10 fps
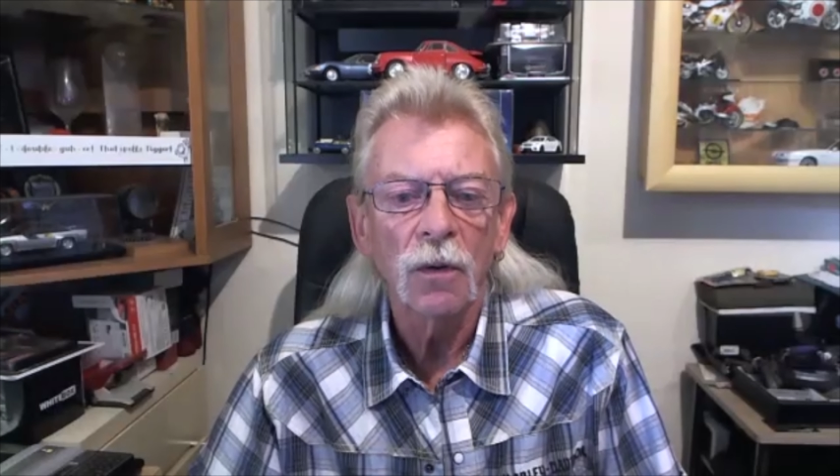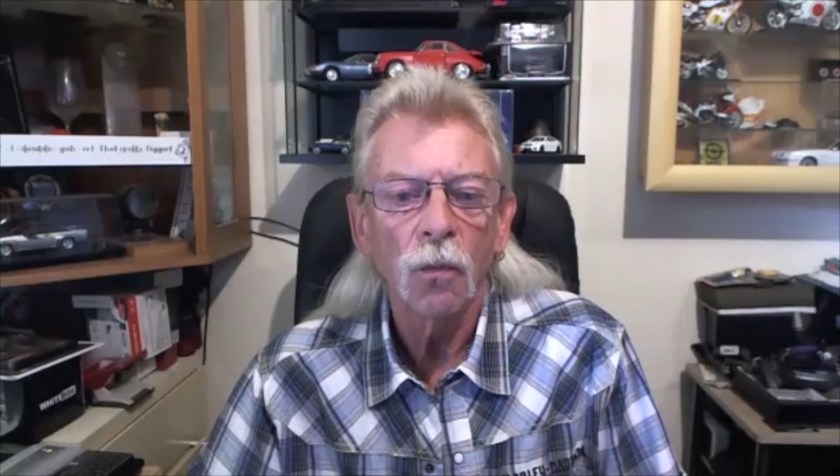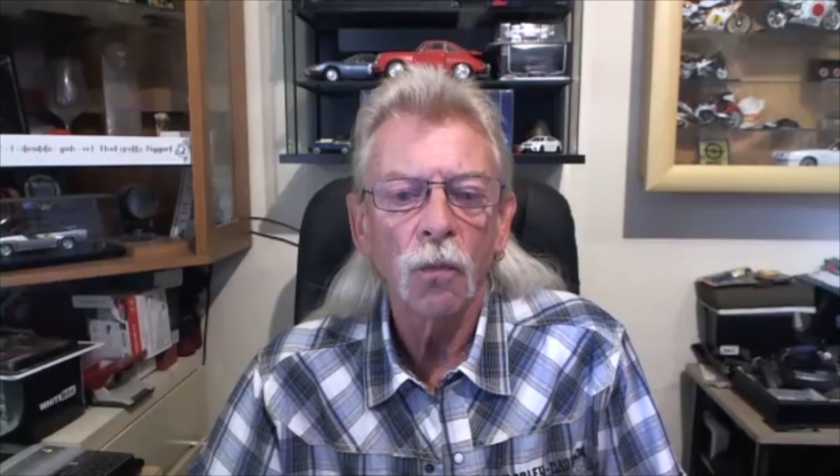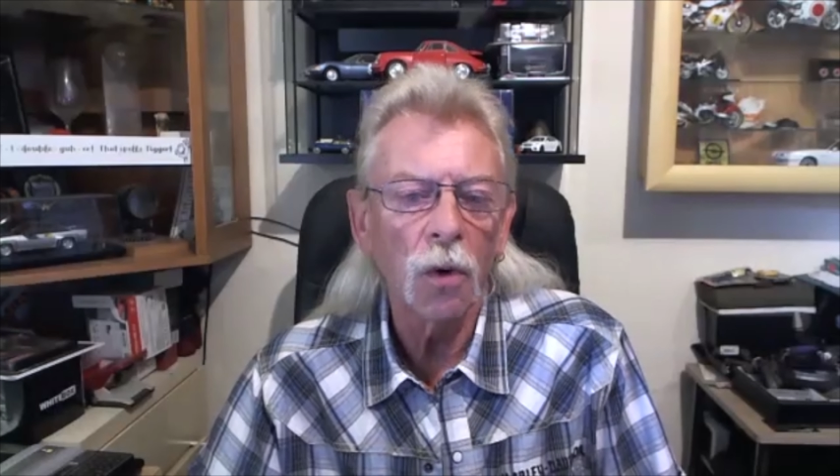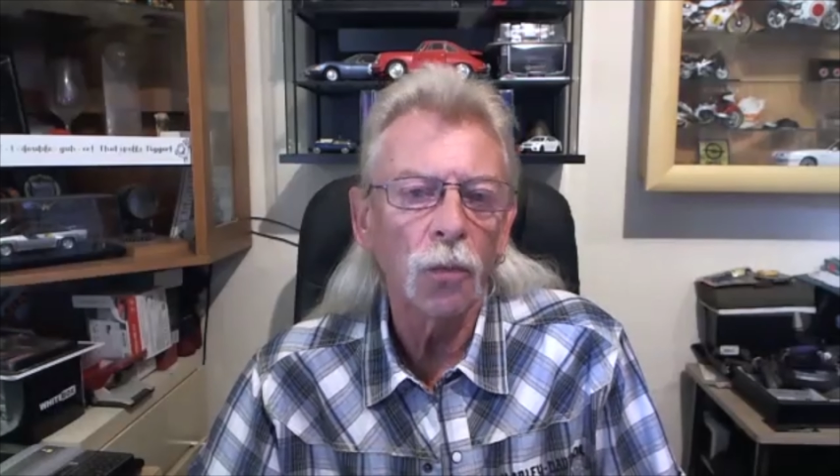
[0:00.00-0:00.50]

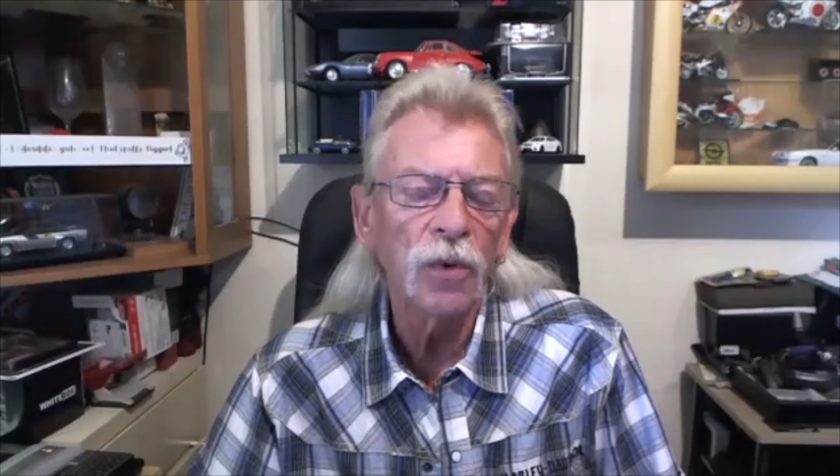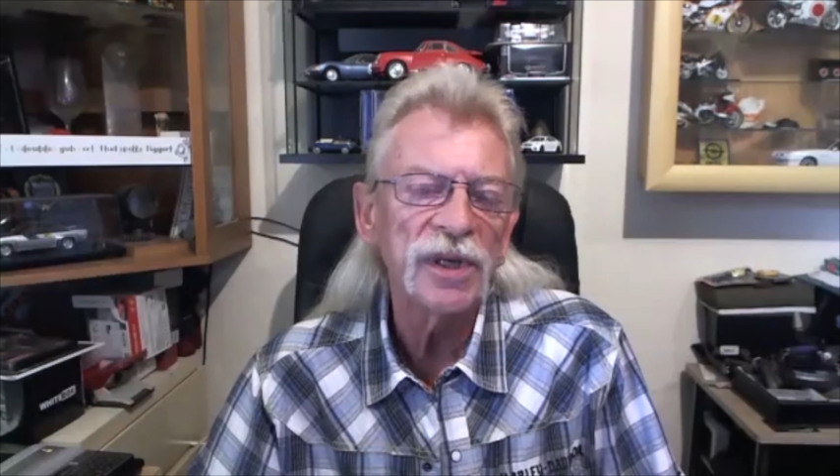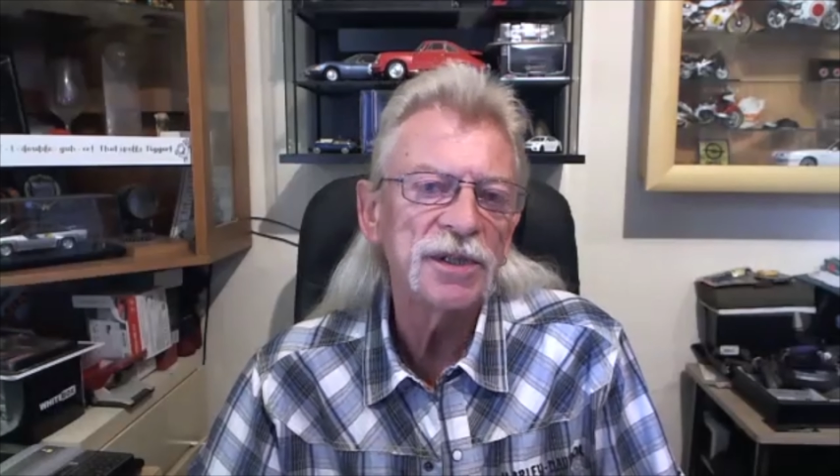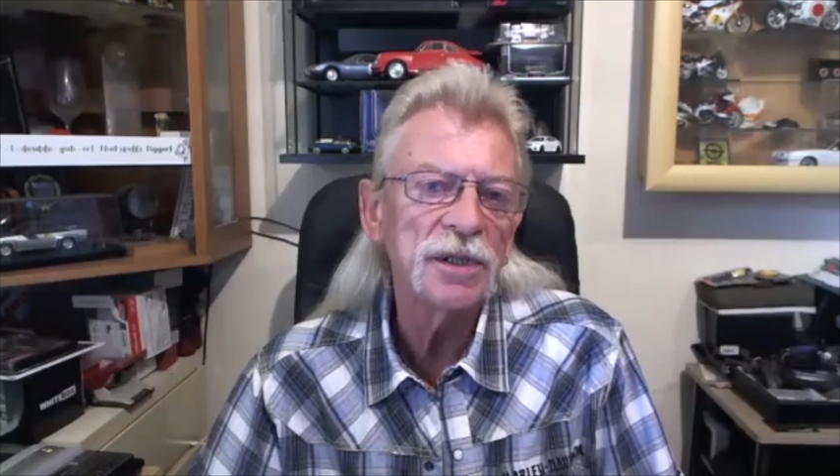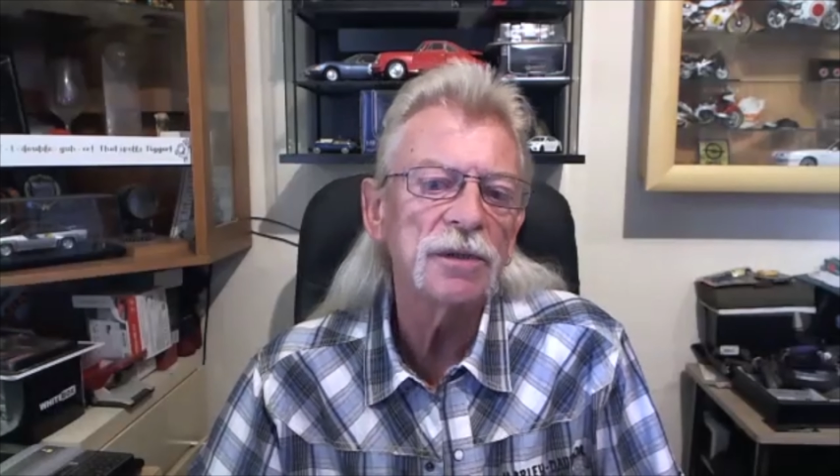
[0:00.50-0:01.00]
what we
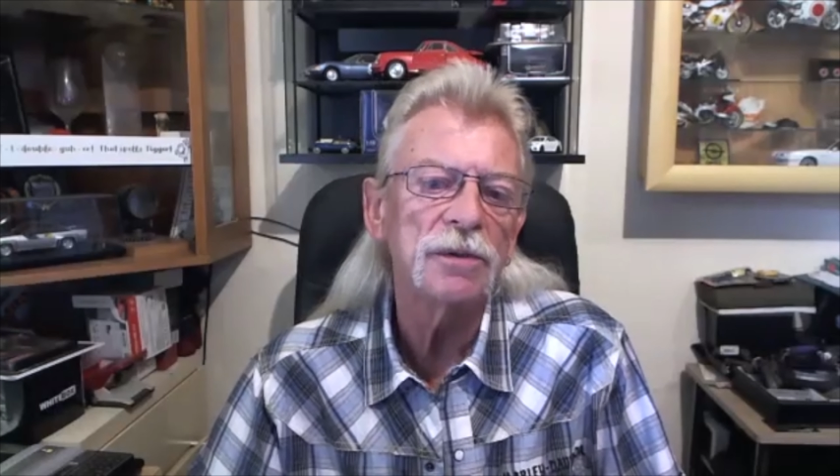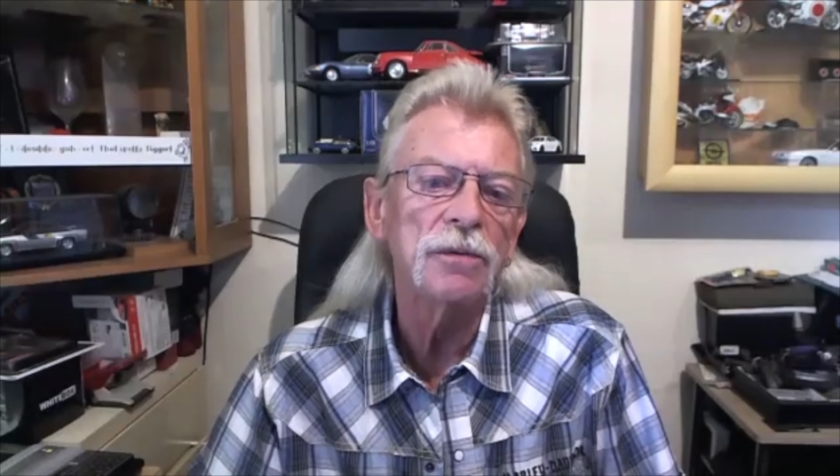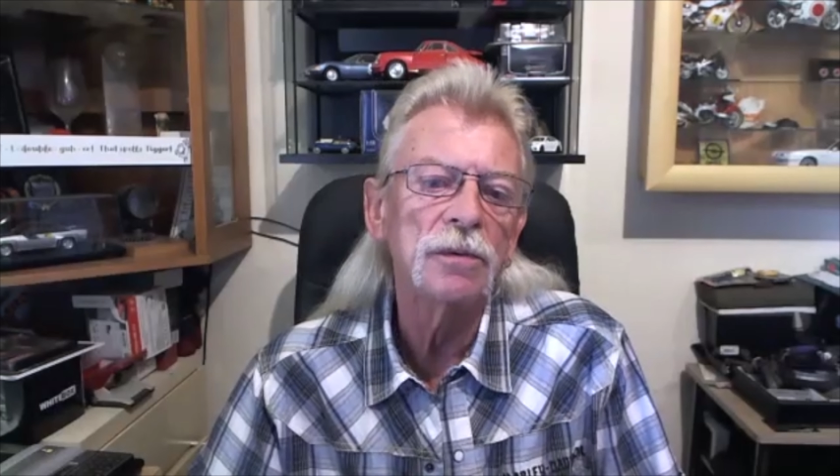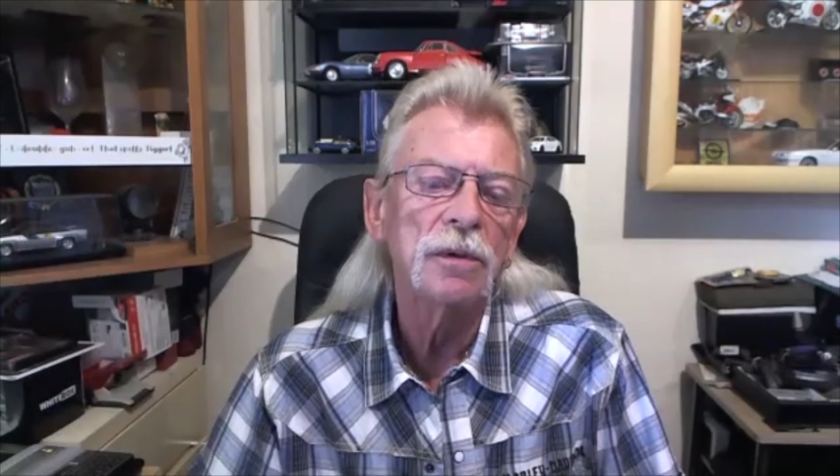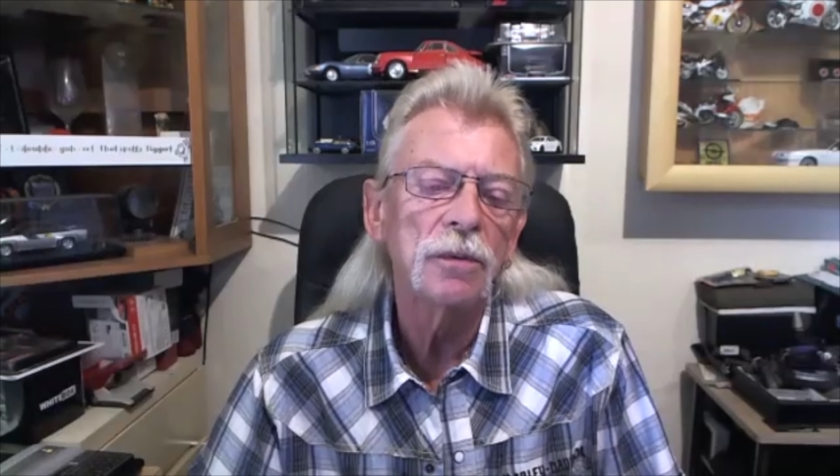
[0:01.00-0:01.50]

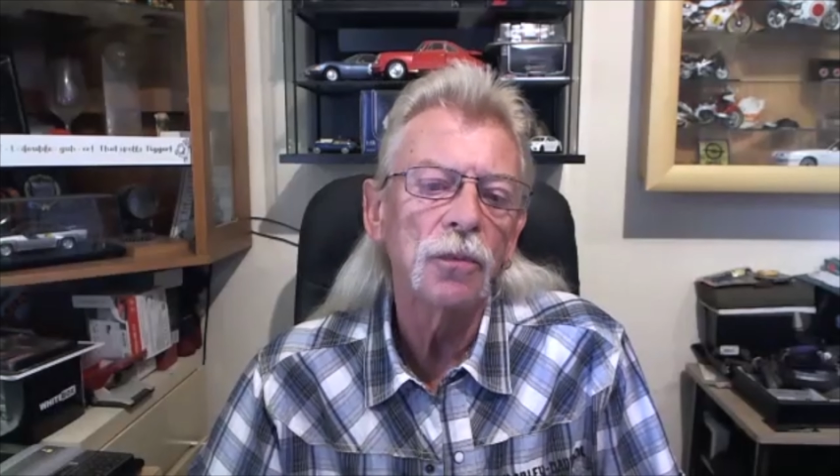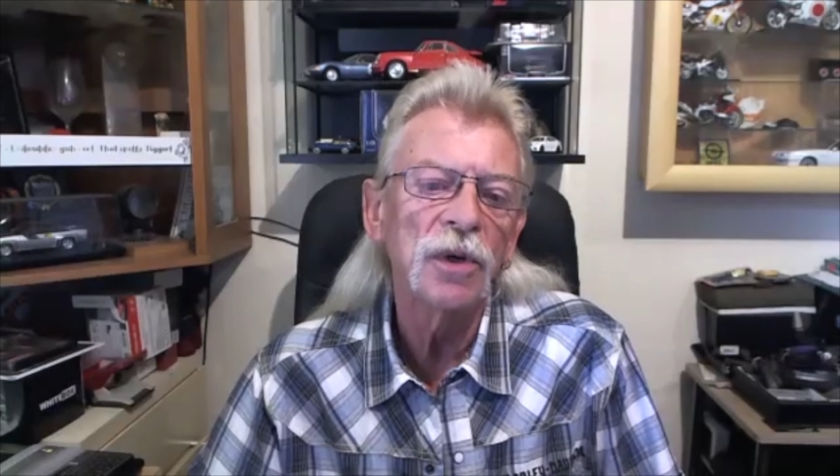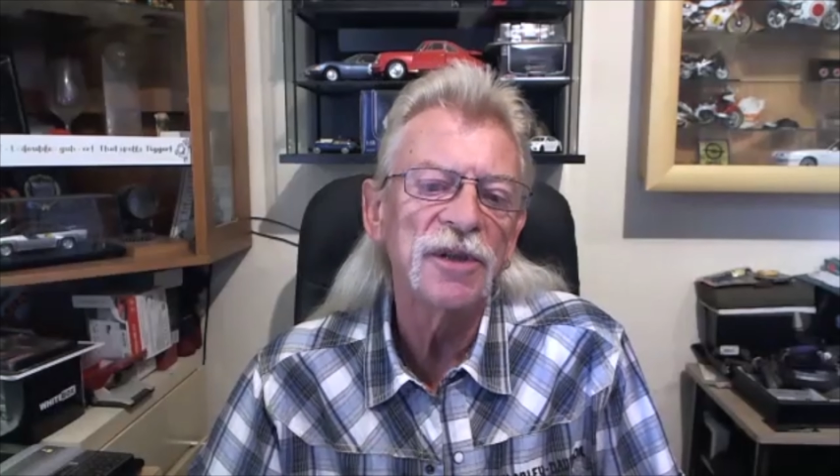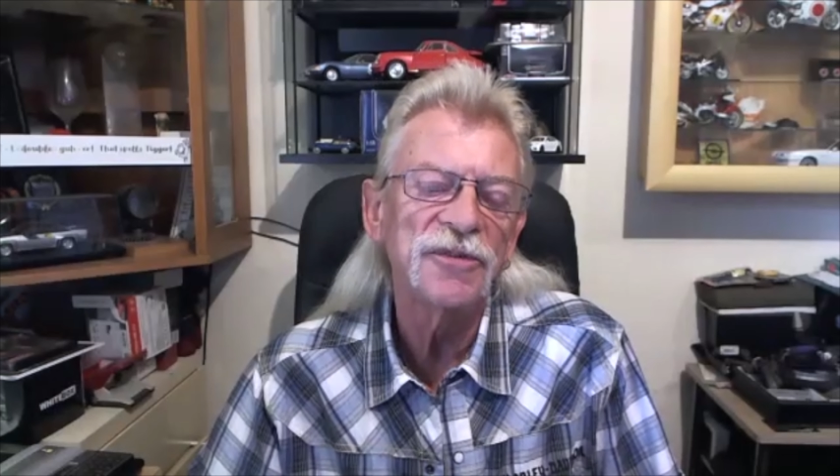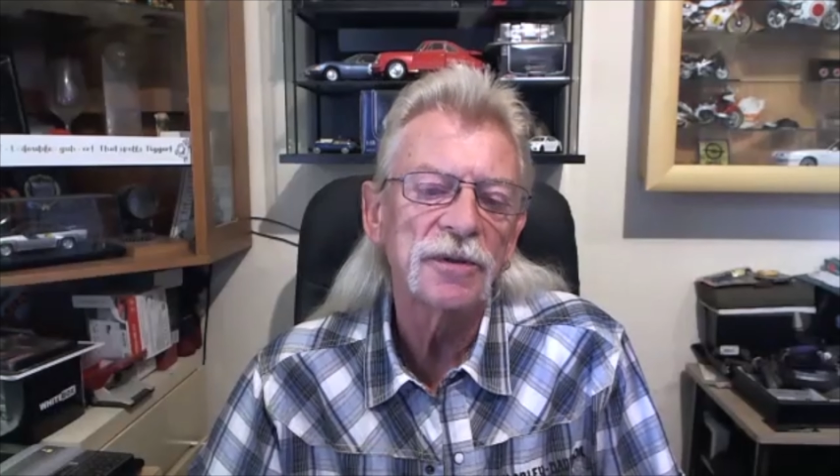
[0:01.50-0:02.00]
do
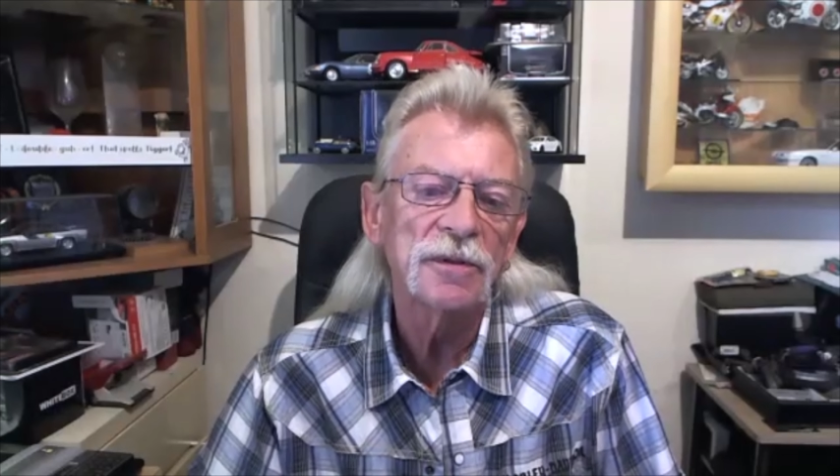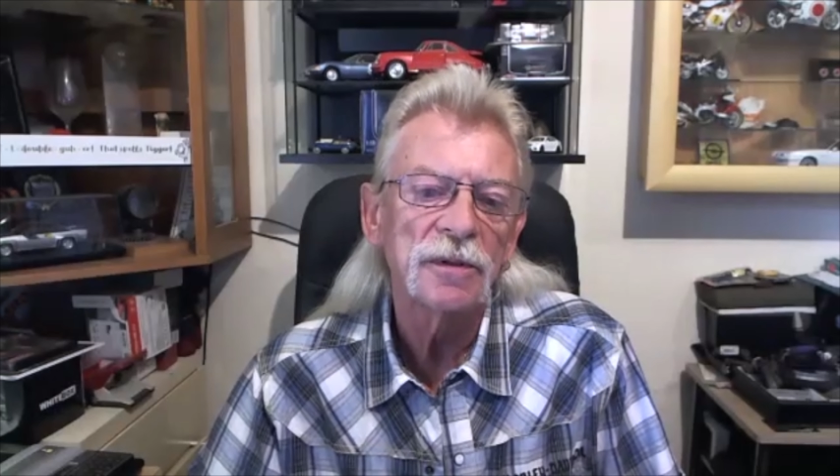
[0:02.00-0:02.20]
with